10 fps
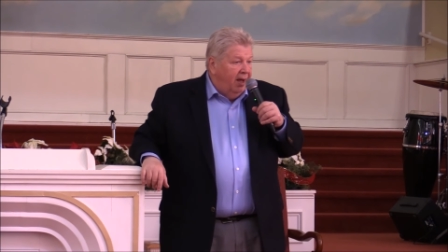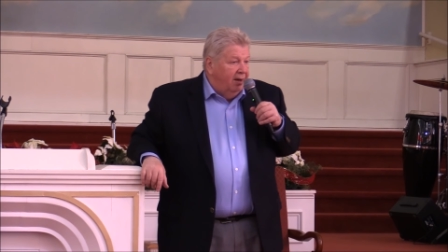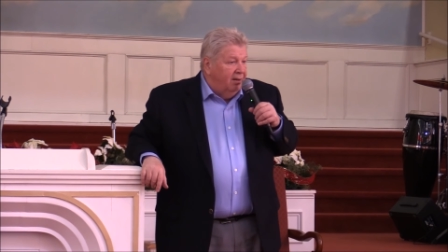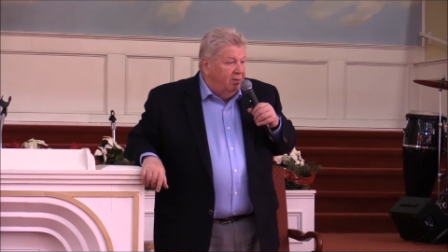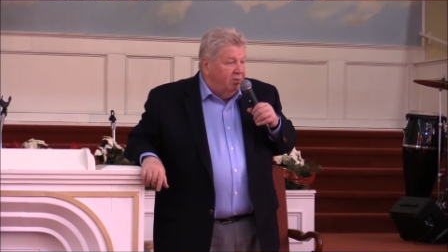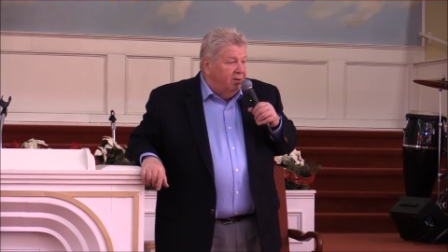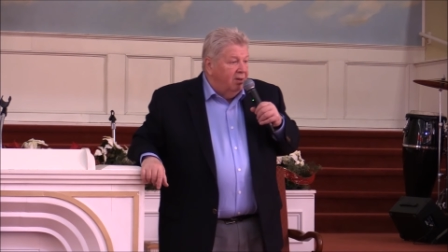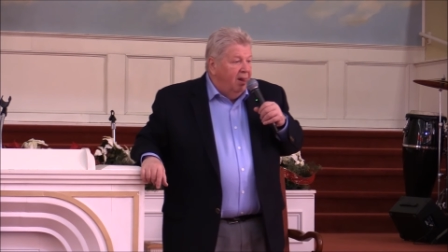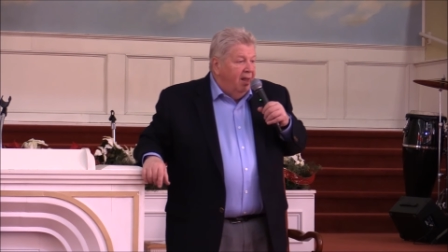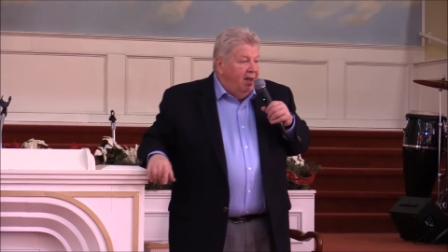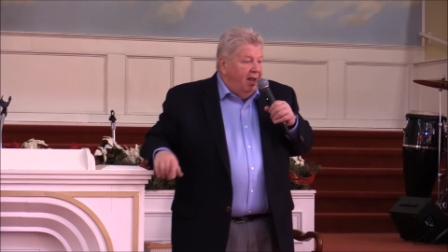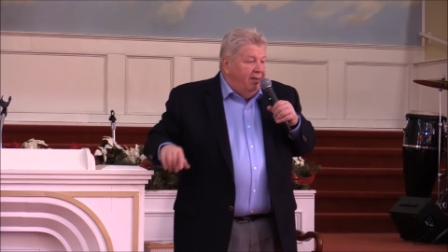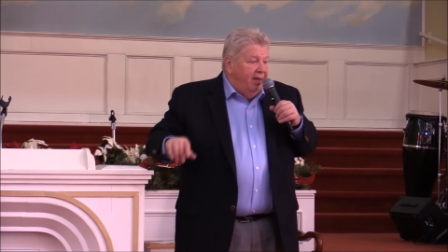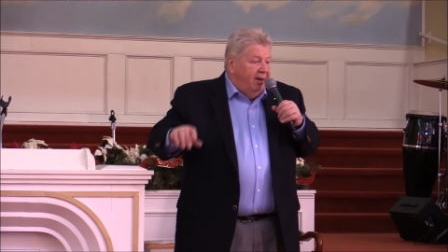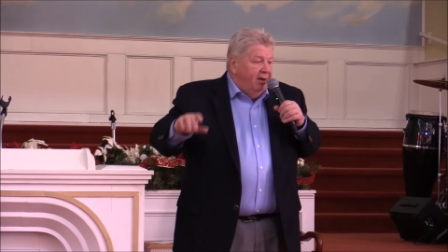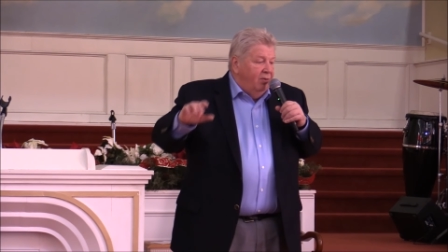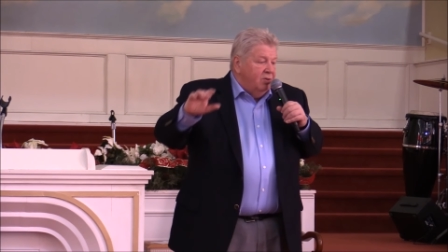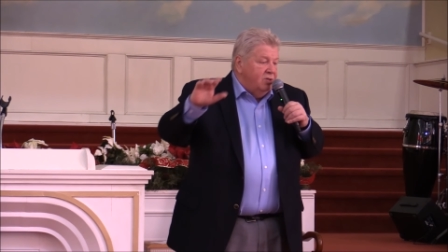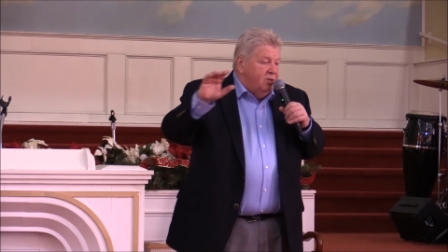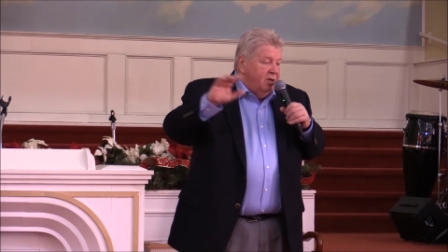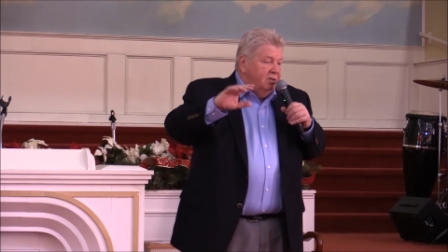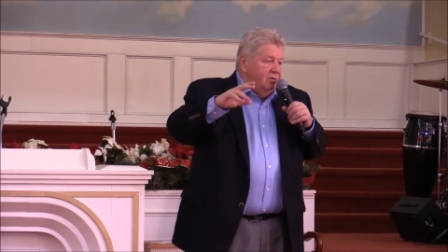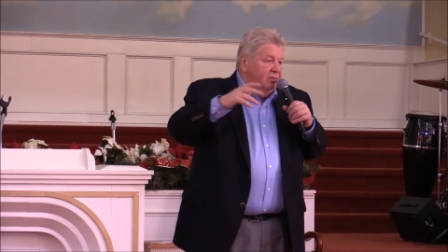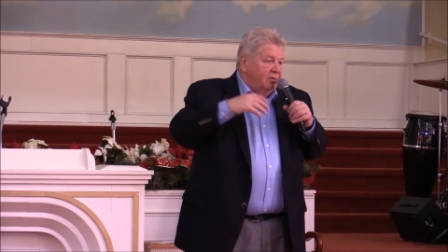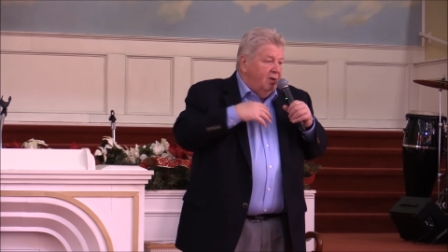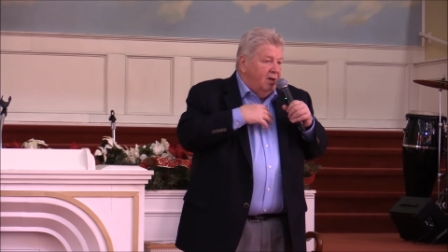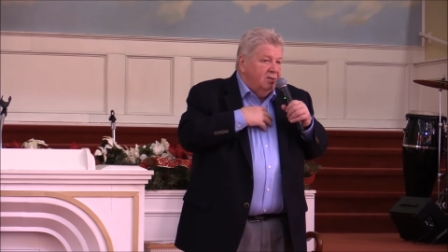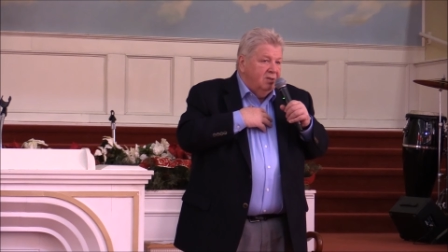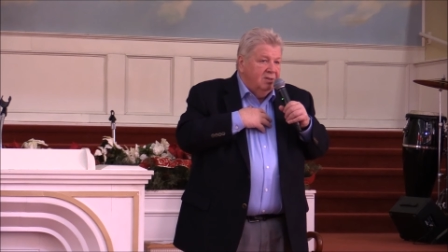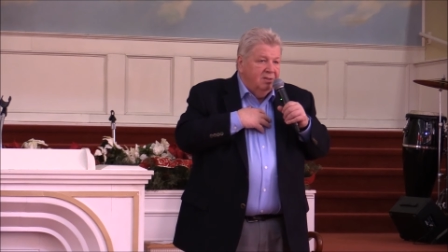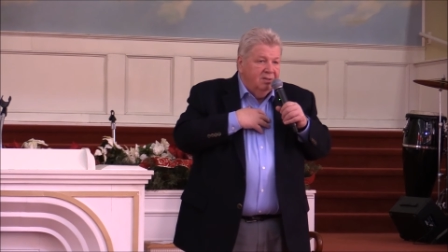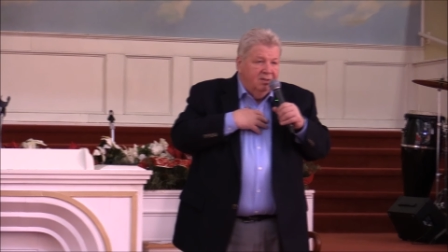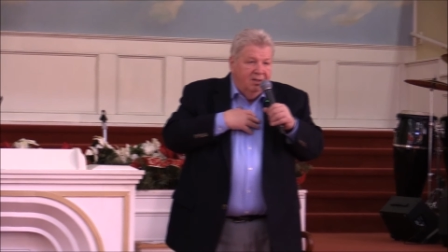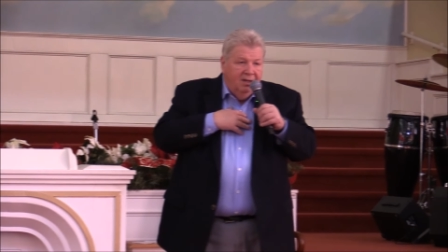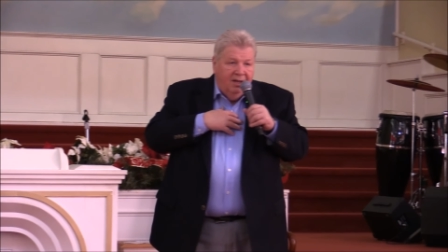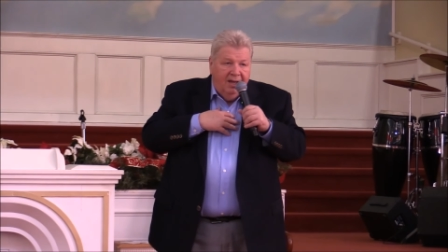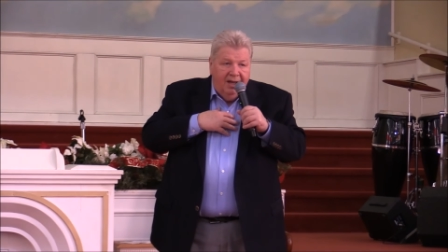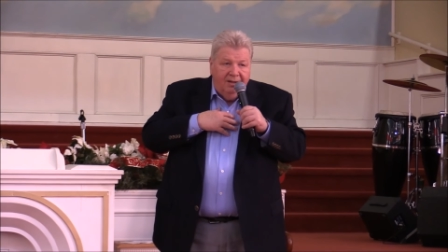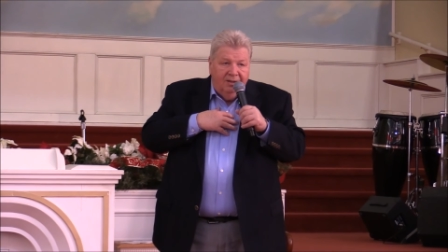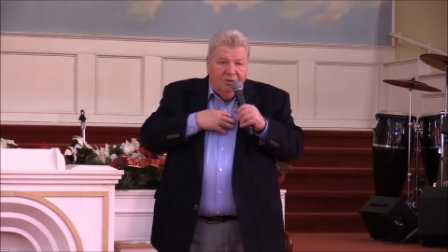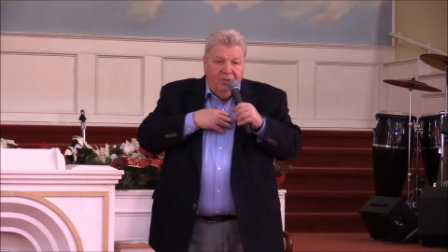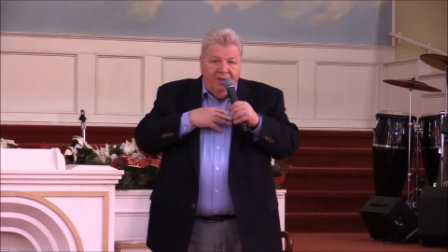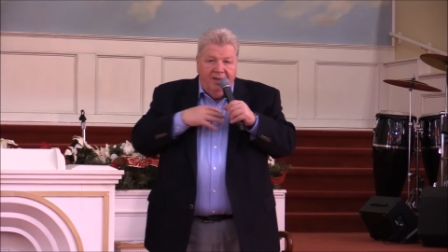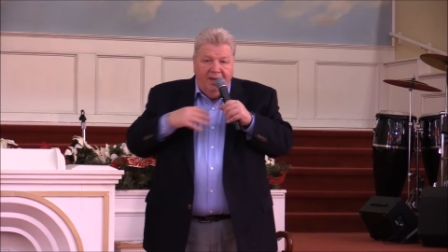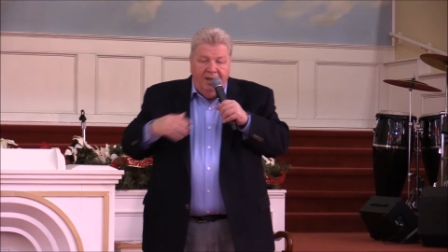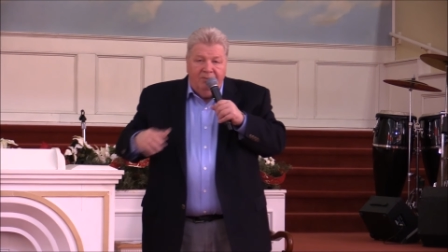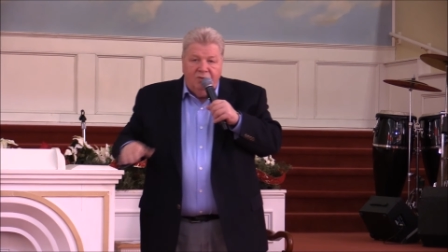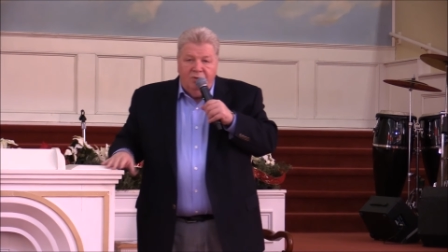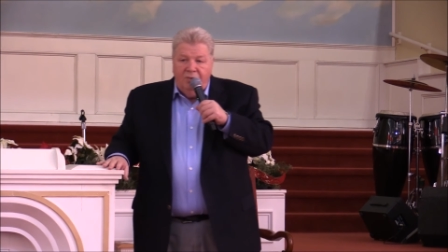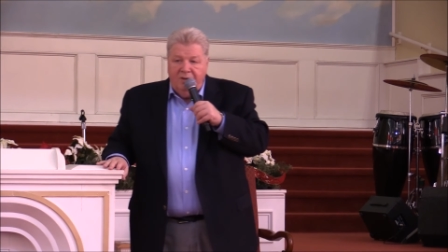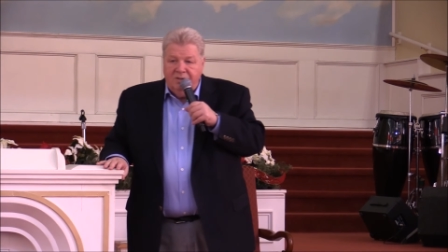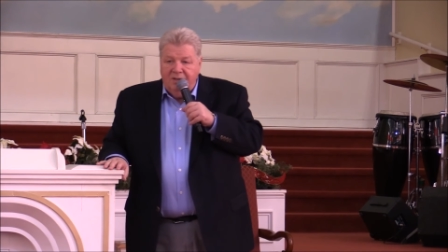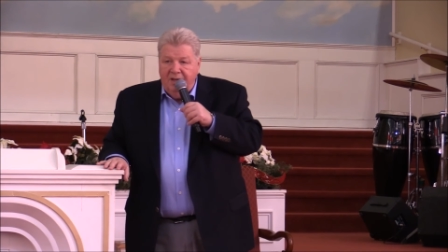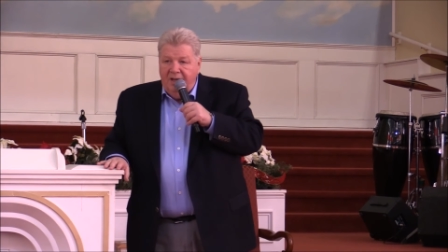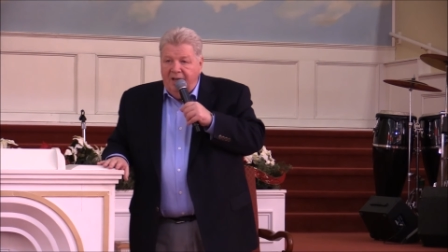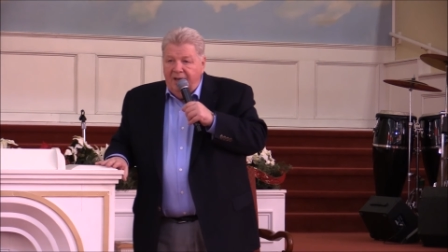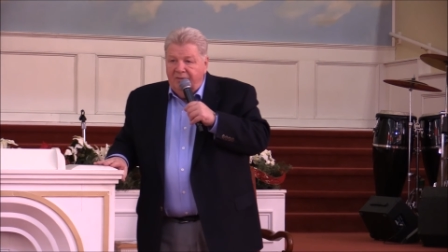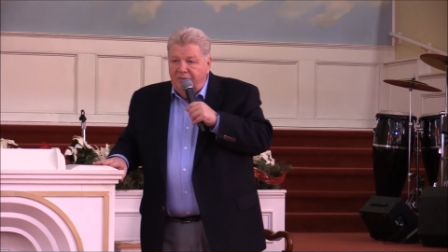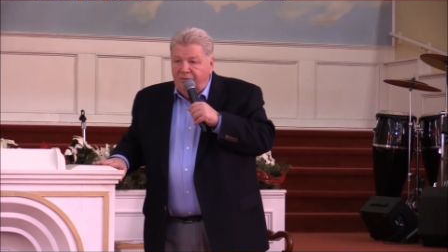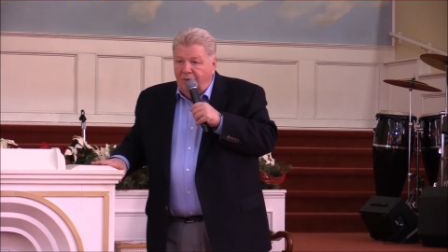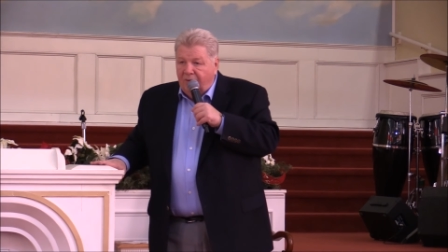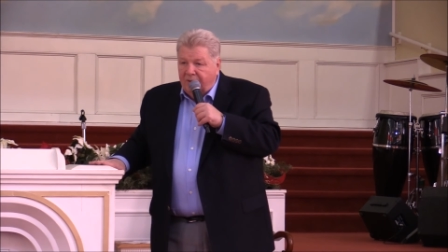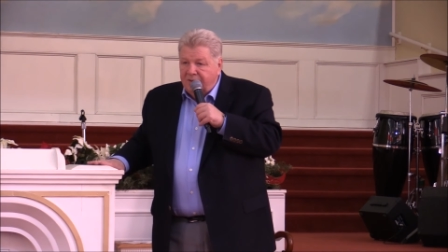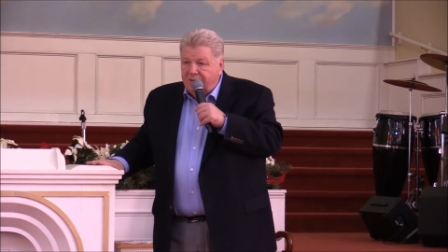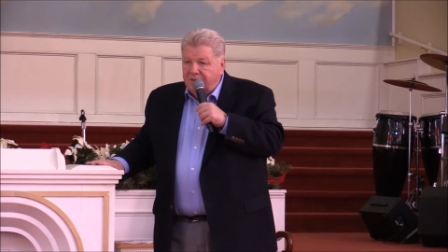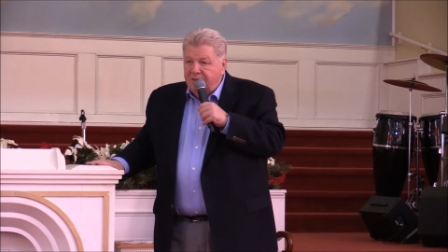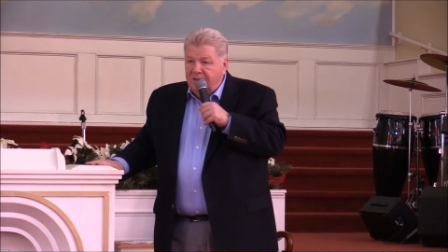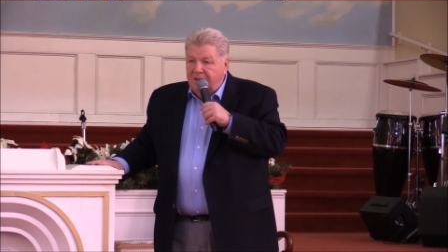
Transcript: Hallelujah. And that was just for us. Hallelujah. He came to us and for us.